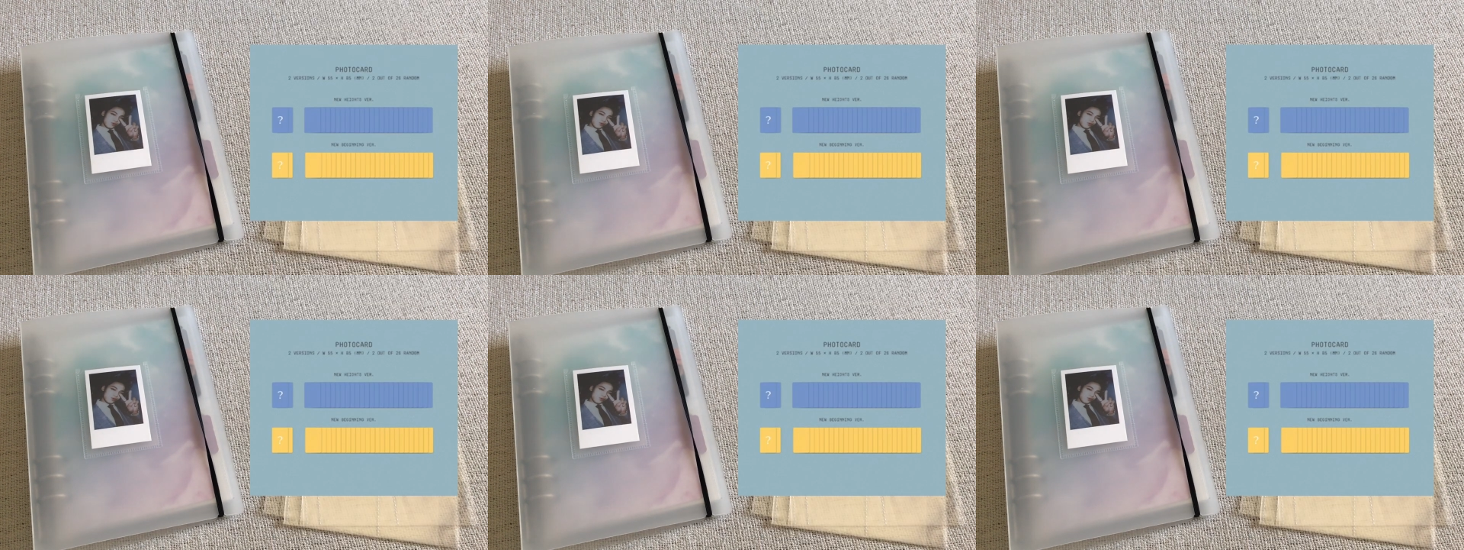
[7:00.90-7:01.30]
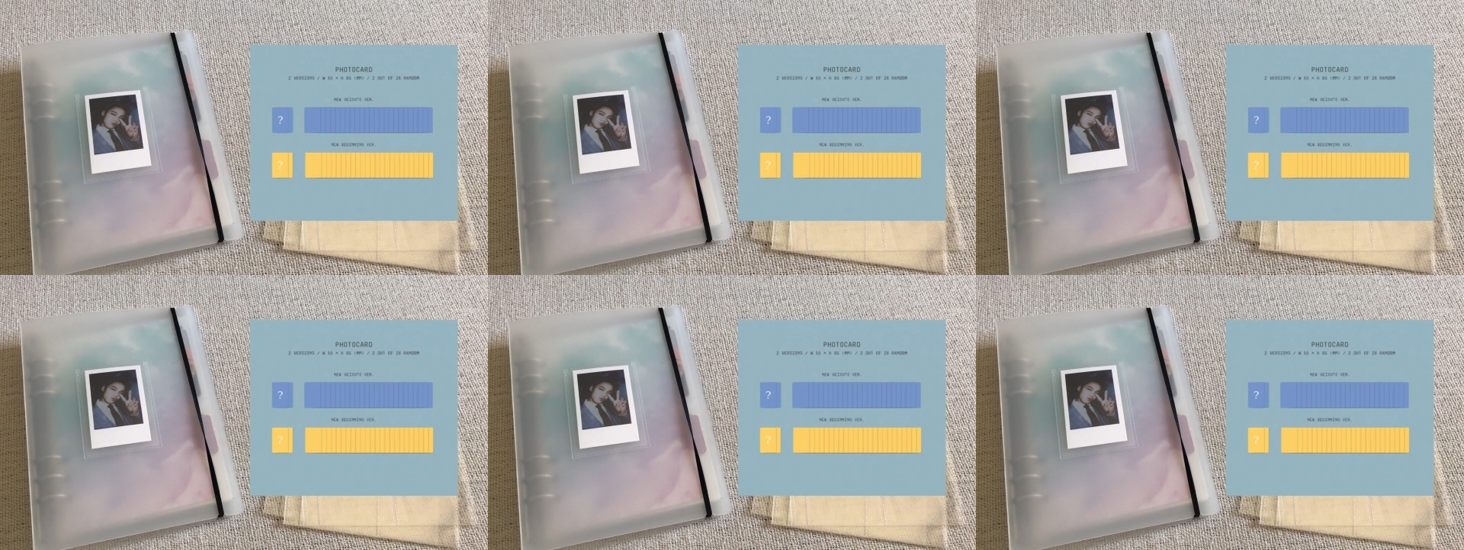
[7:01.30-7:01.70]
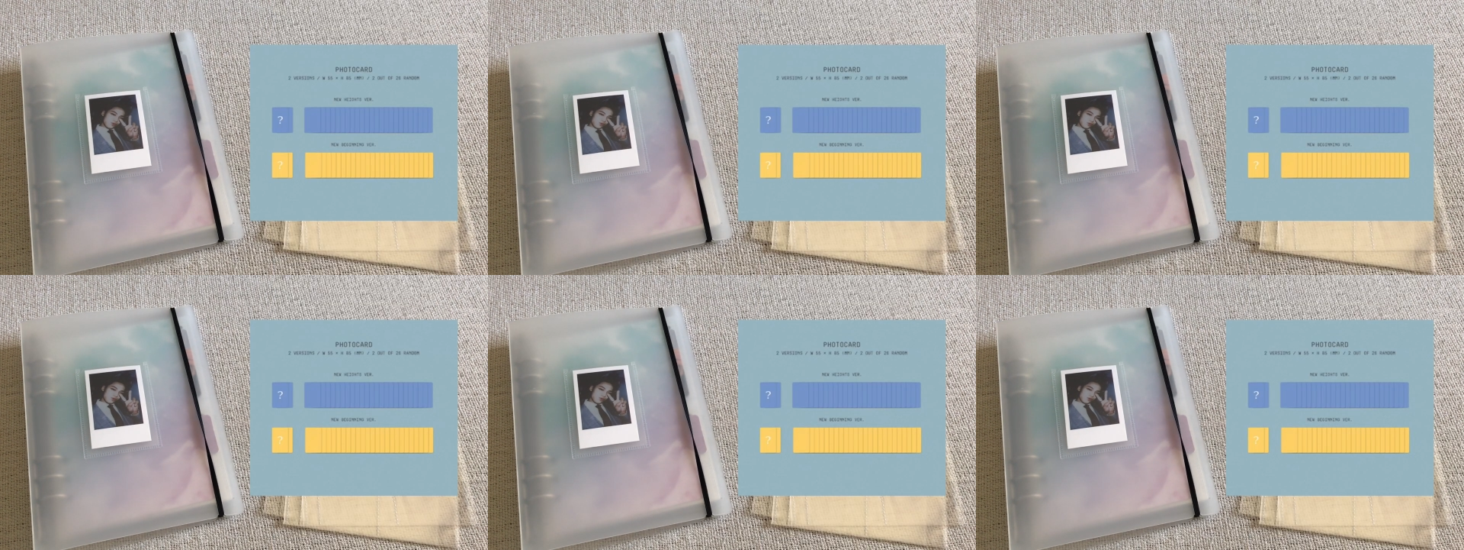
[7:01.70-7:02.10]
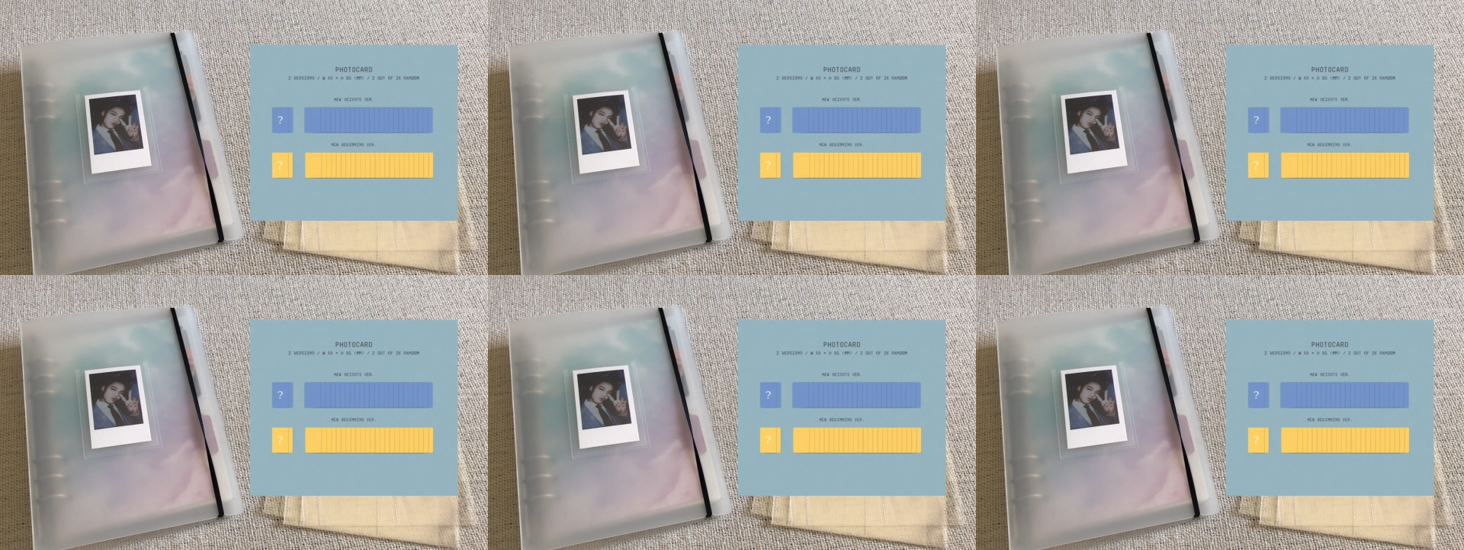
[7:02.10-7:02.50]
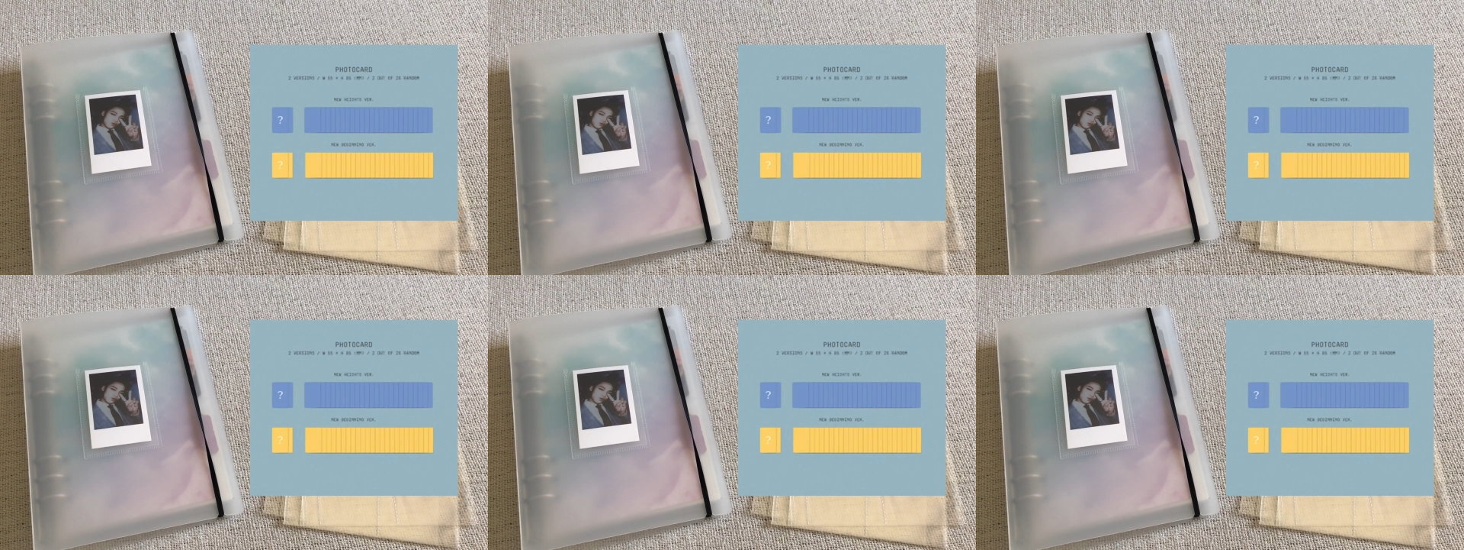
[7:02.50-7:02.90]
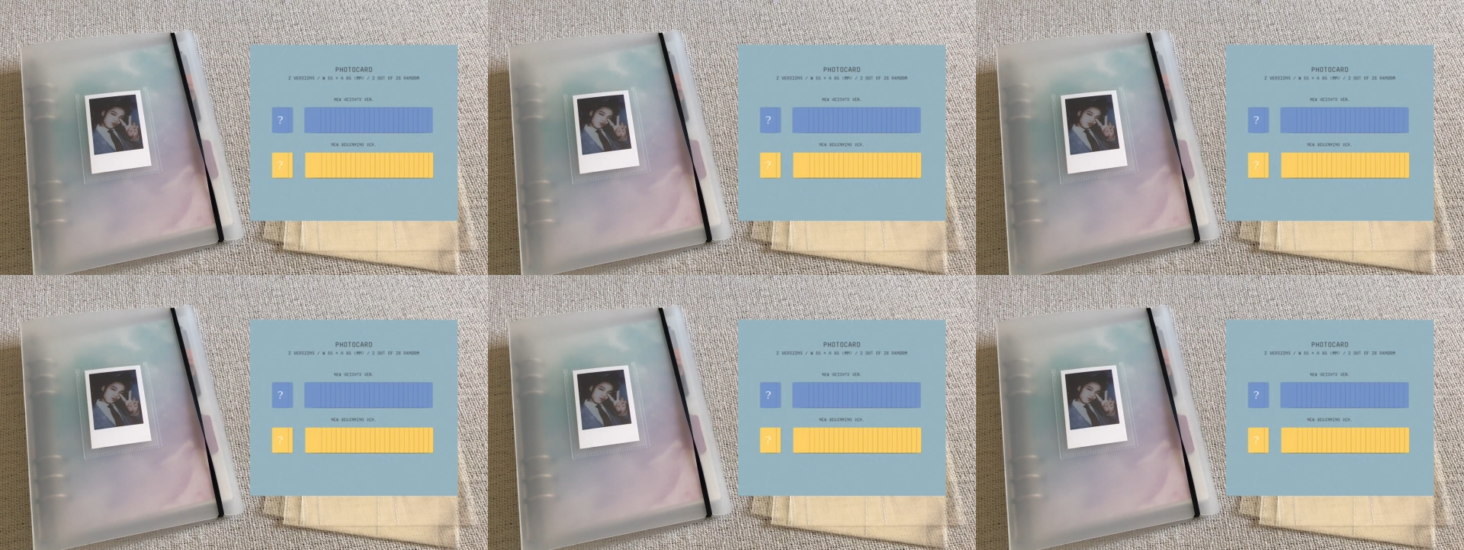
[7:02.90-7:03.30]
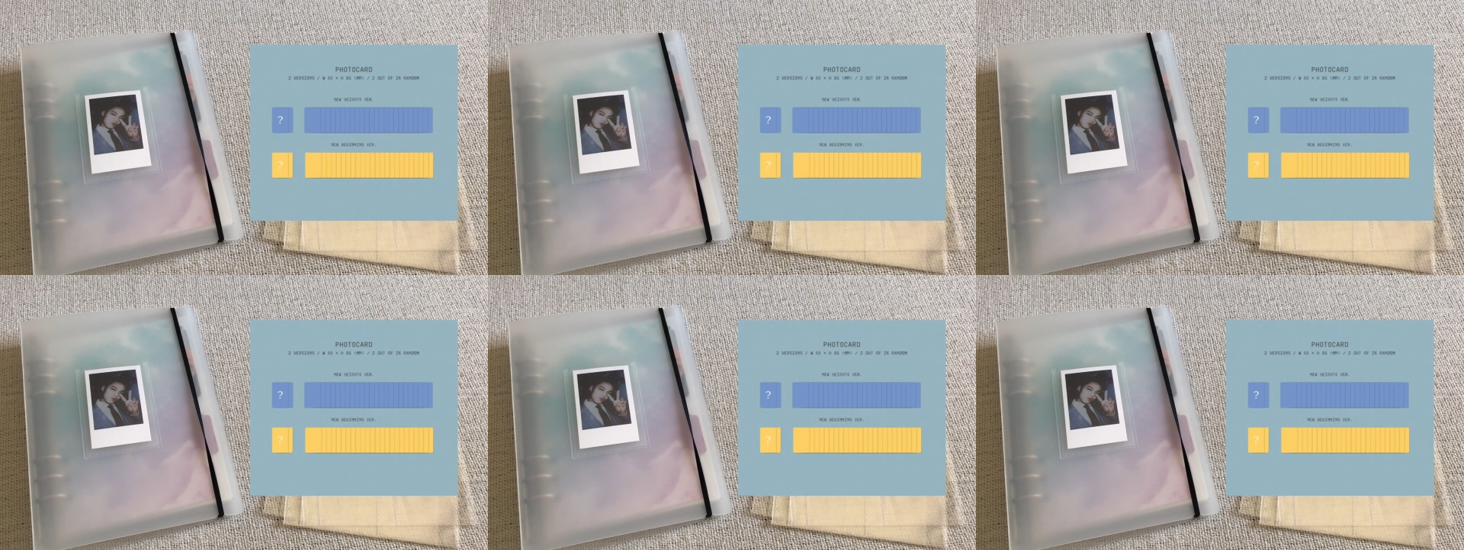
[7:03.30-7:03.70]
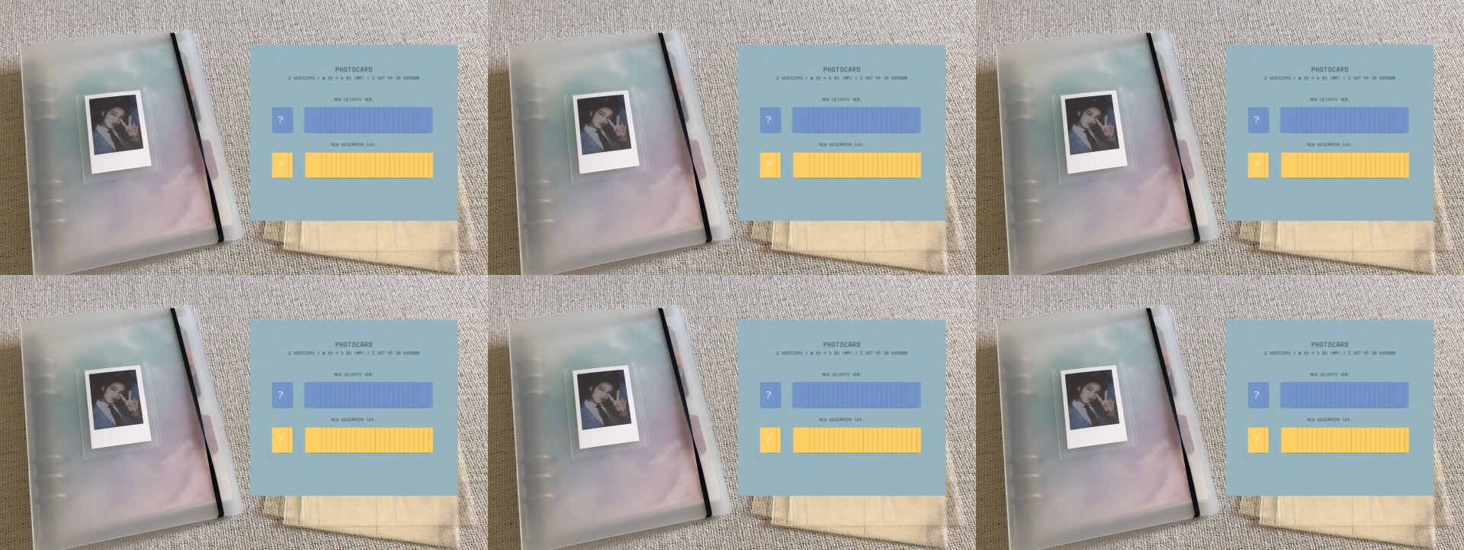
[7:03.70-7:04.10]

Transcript: (no speaker visible)